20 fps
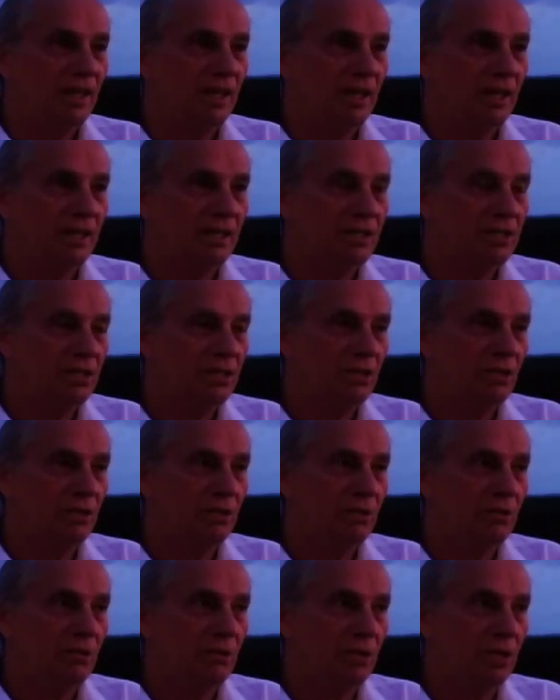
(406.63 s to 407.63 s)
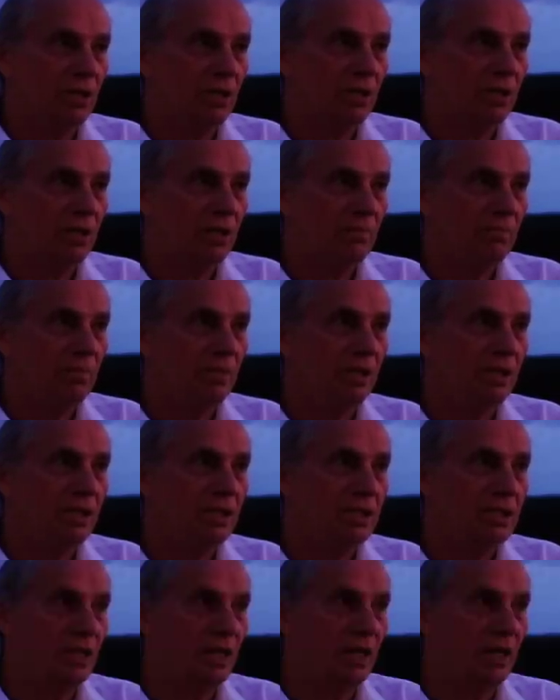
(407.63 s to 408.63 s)
And so I am being
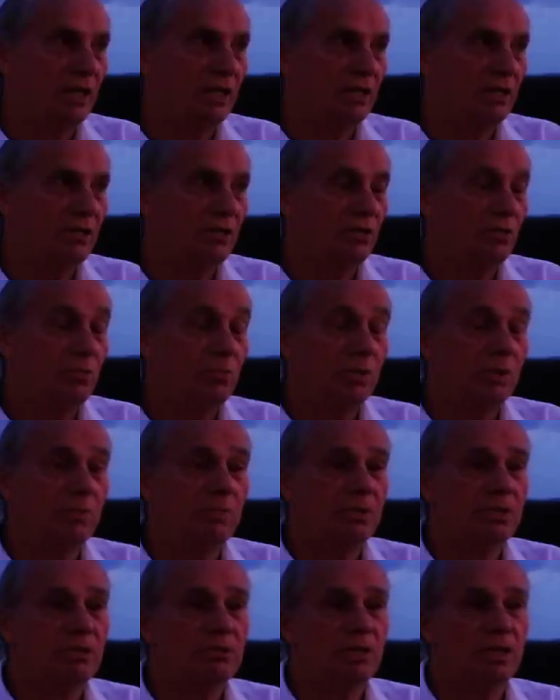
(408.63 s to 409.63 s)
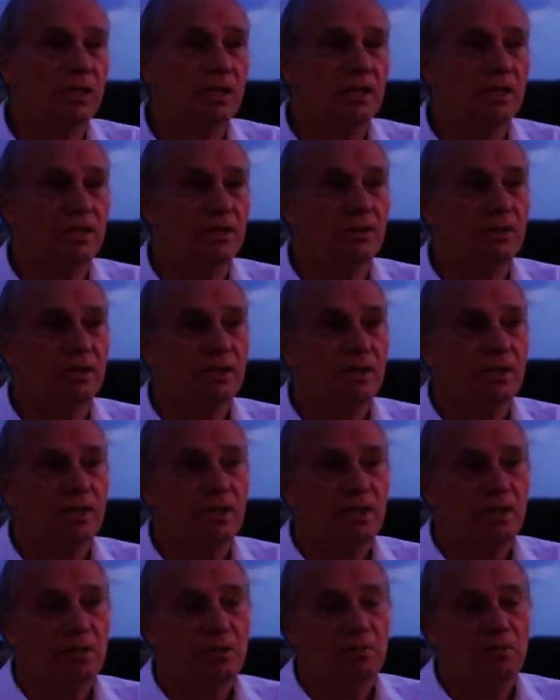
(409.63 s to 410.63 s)
assigned a new purpose right now,
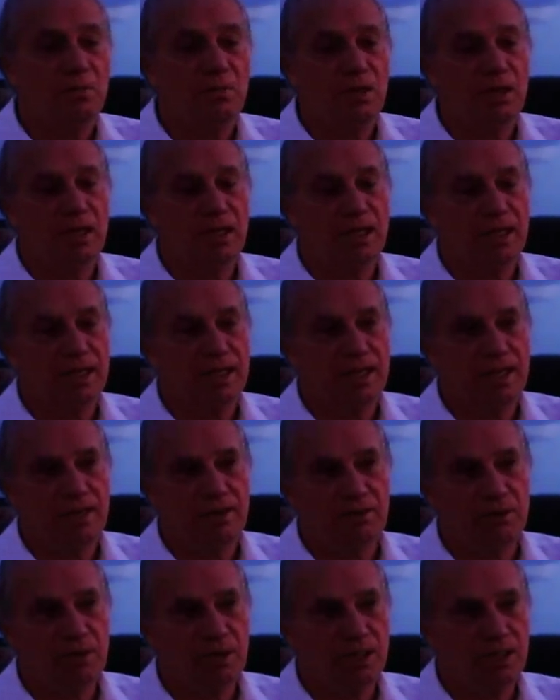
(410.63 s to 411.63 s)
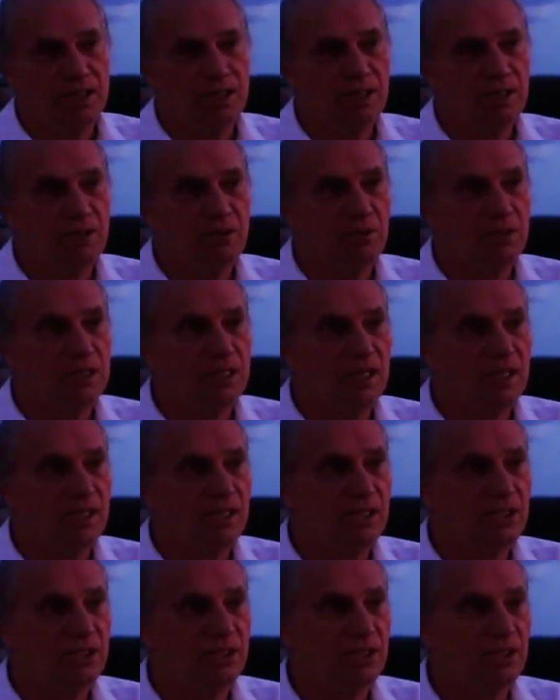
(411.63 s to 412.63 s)
but I can't really tell you what that
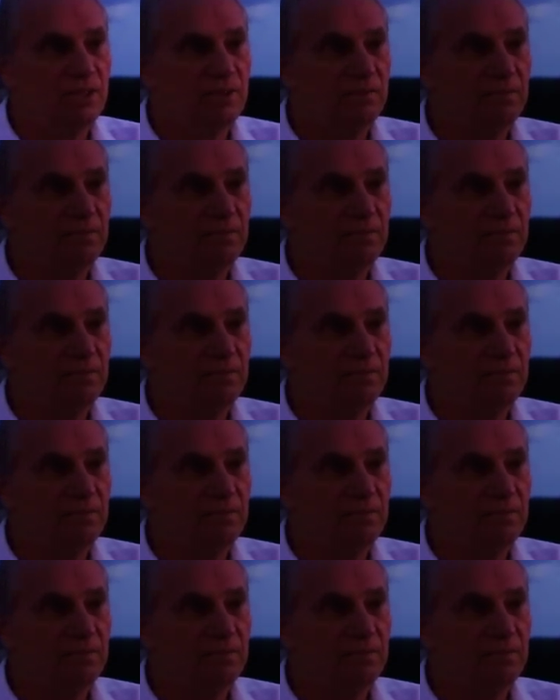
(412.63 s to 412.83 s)
is yet.